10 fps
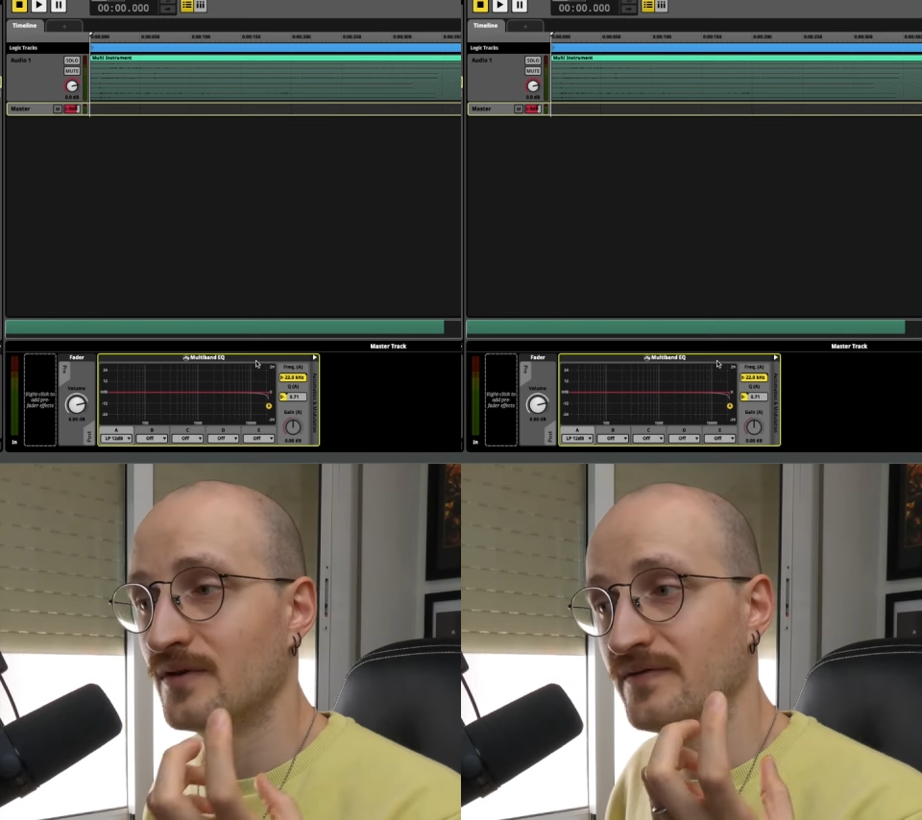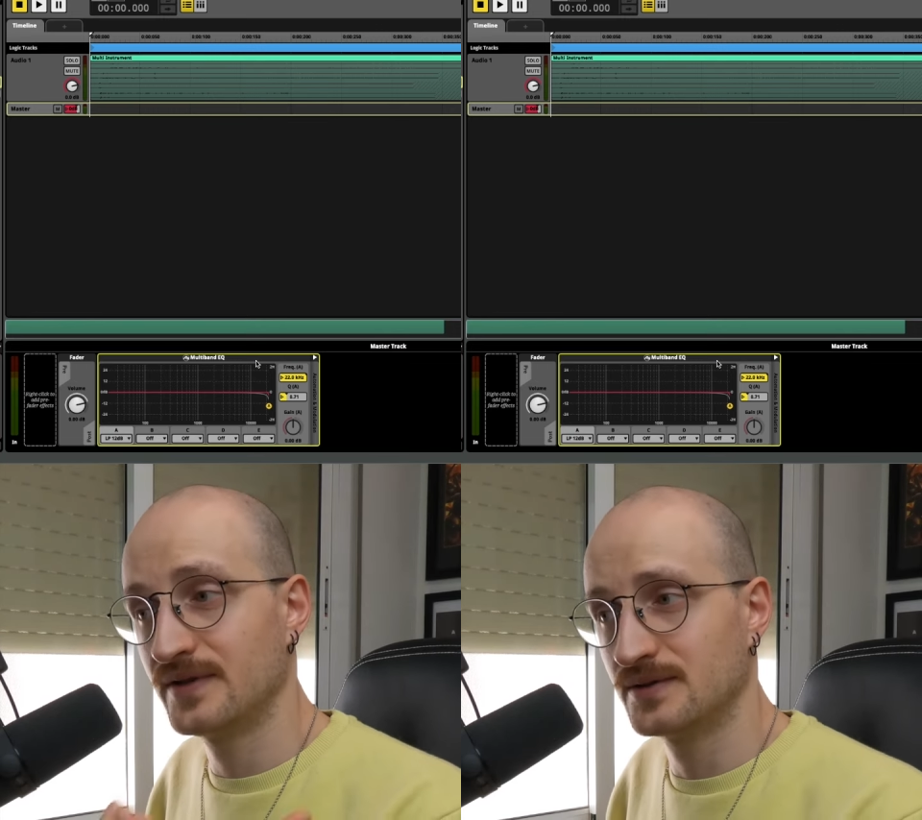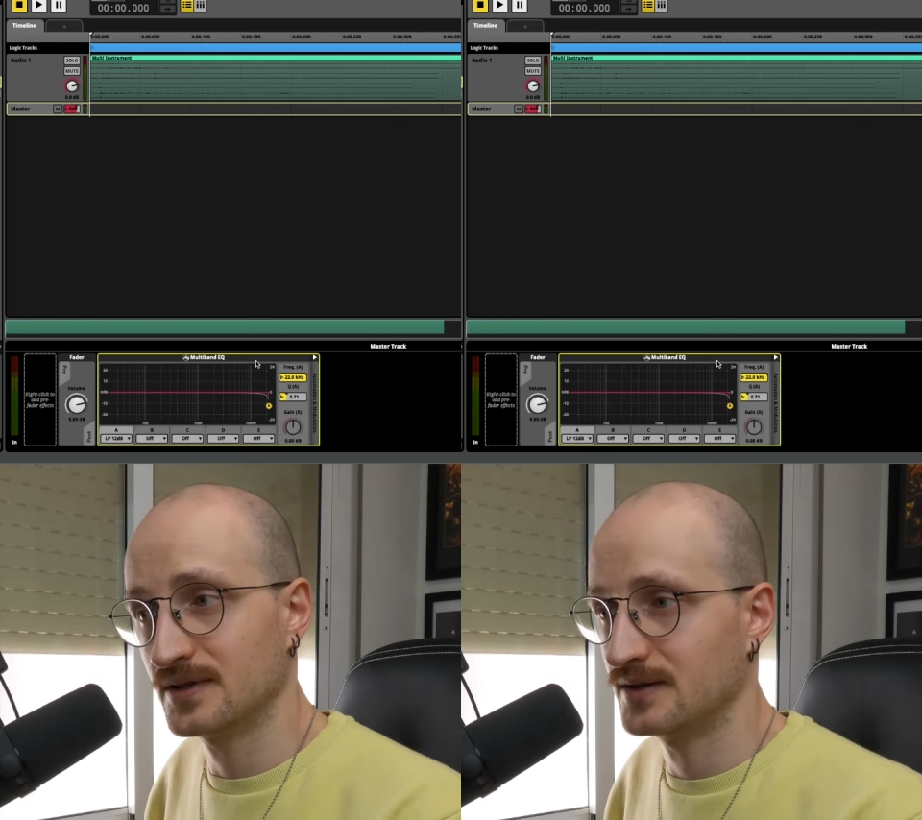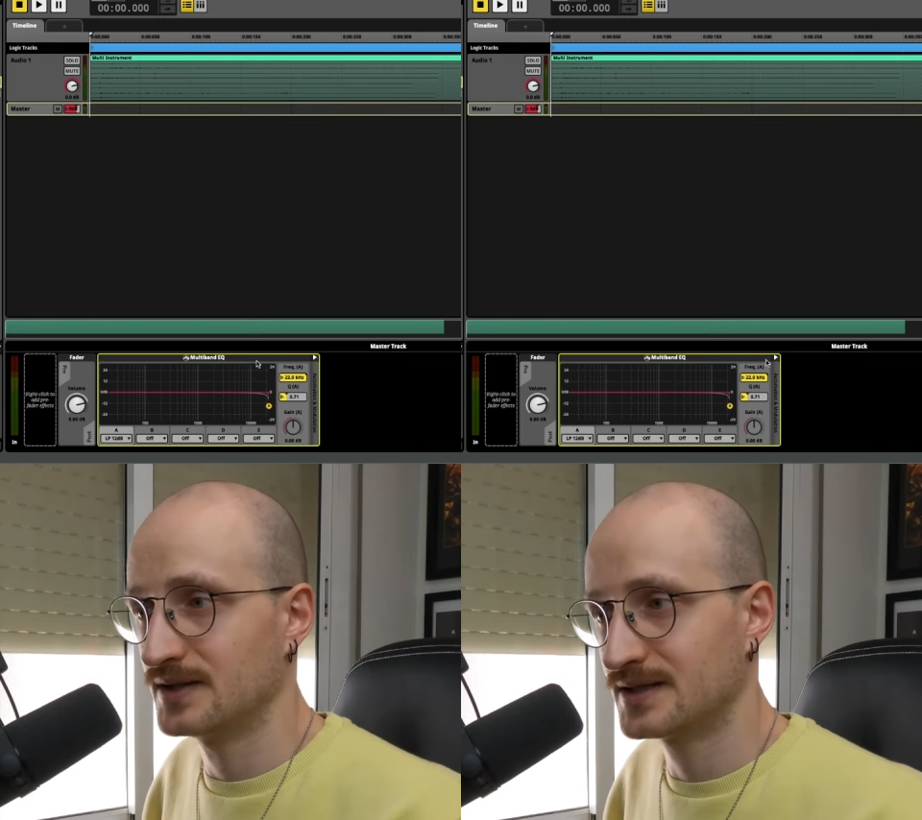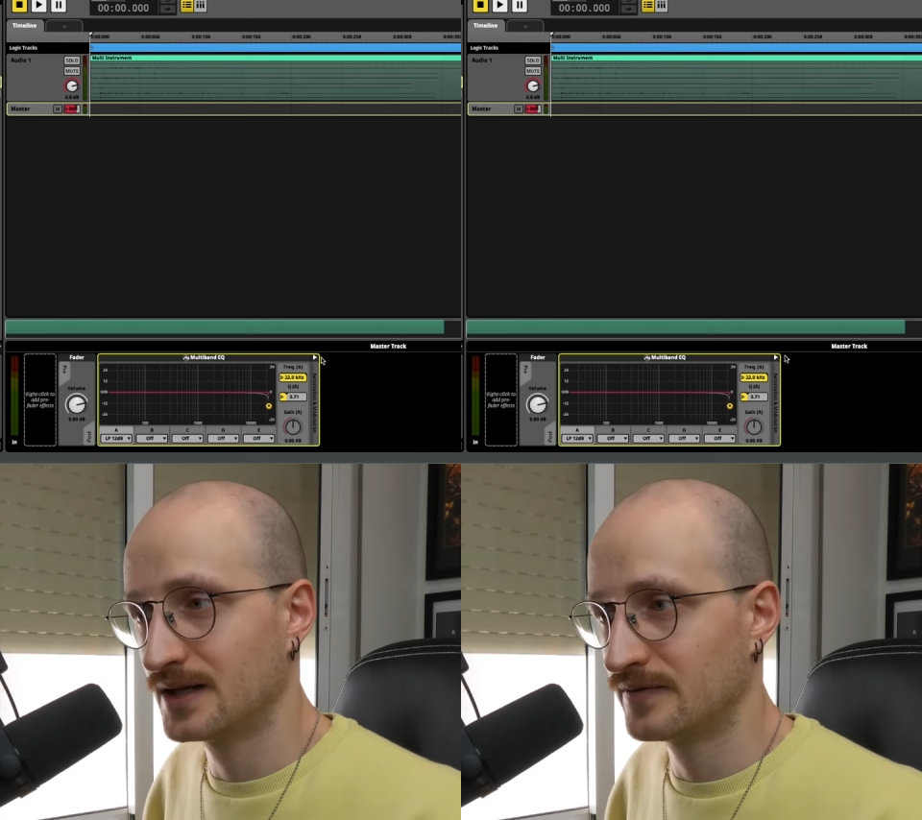filter
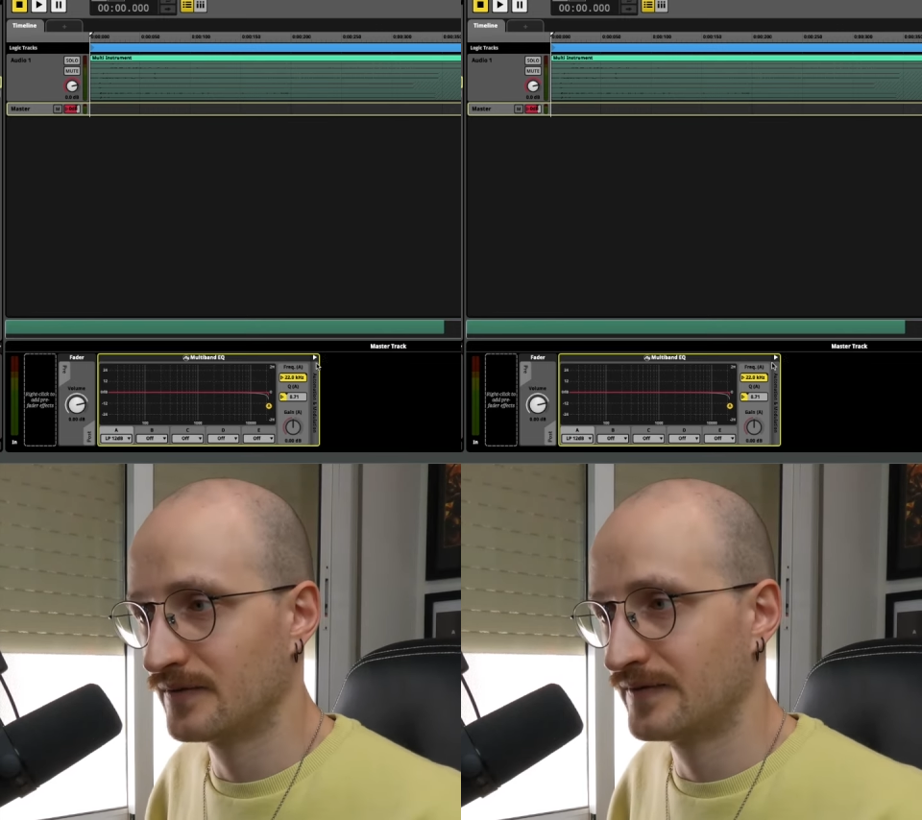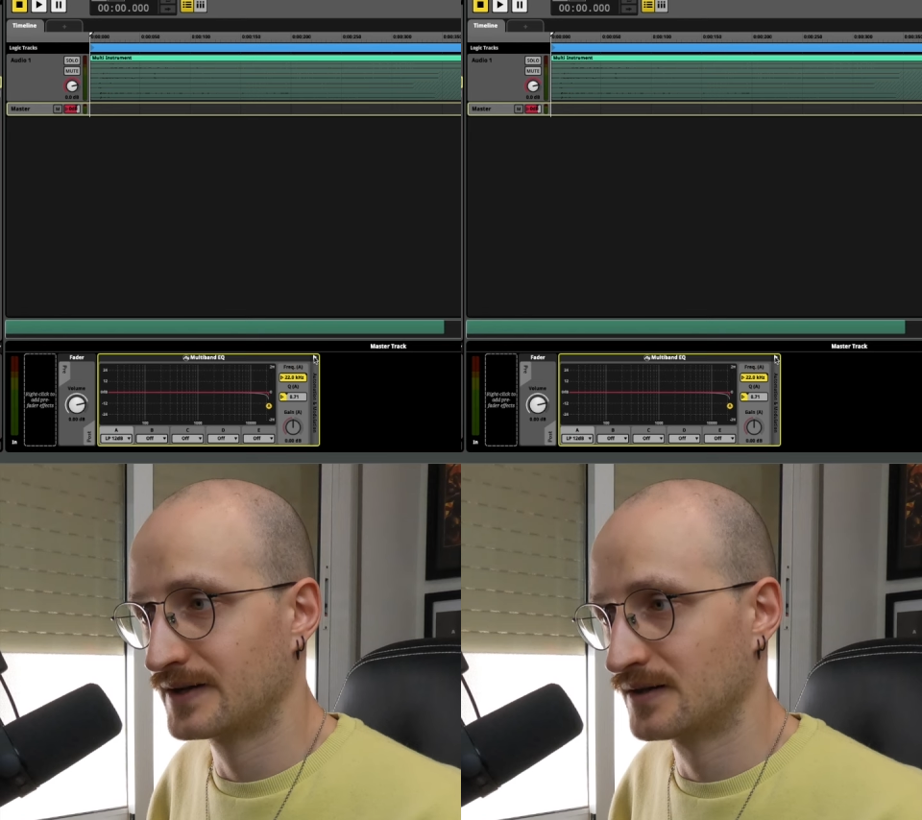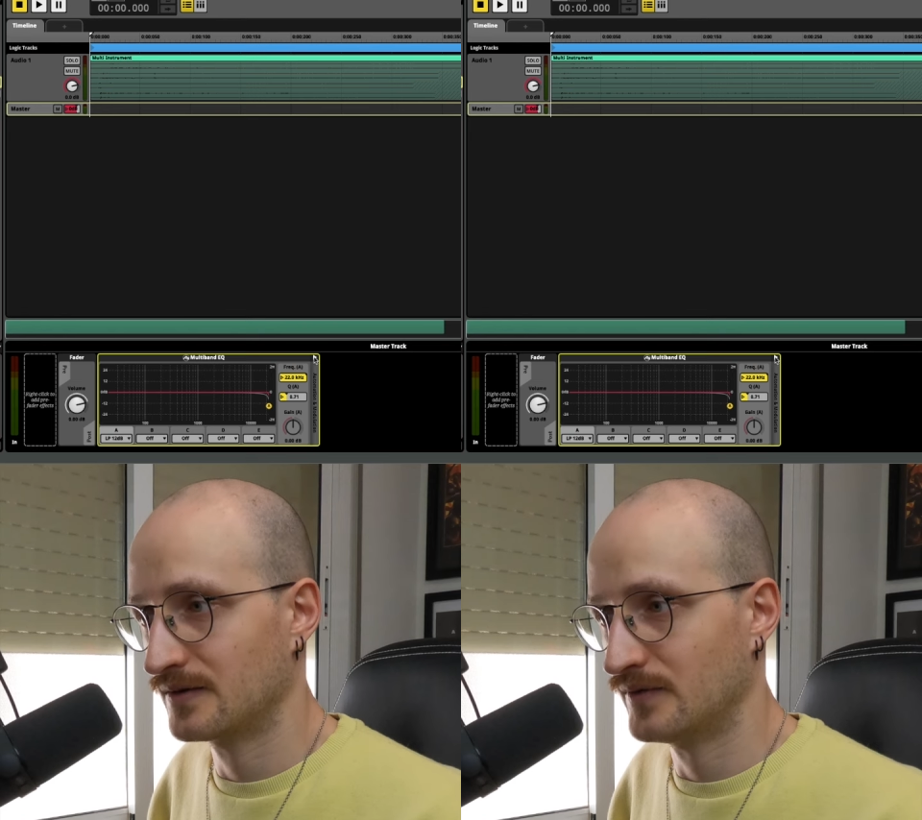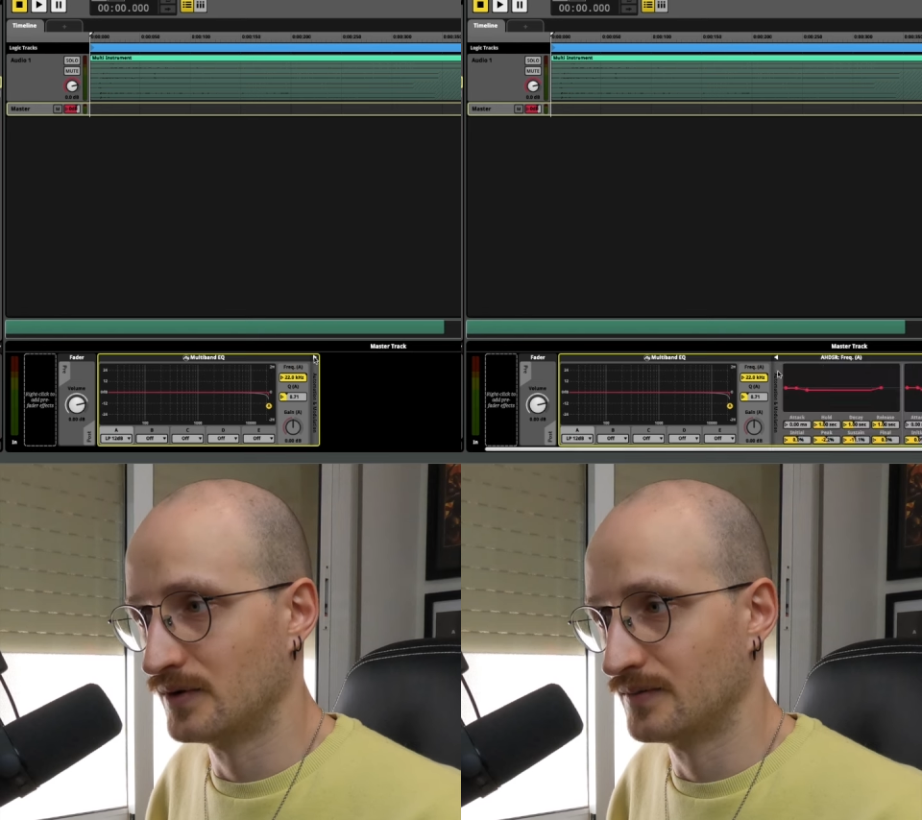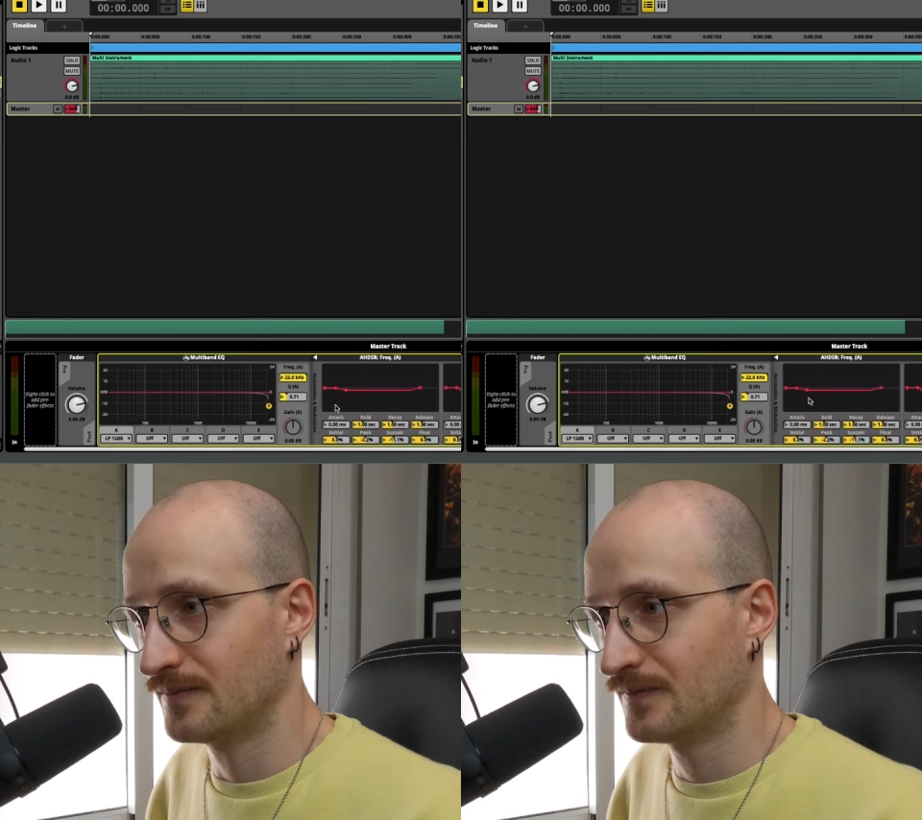instead of affecting the volume,